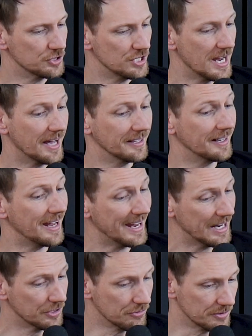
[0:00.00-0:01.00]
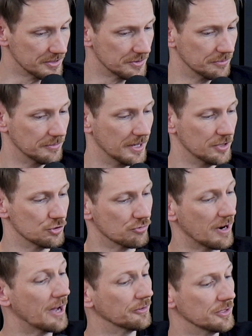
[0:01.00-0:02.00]
she had an aneurysm and
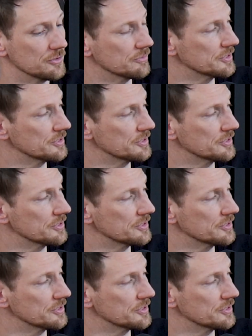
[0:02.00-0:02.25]
drowned as a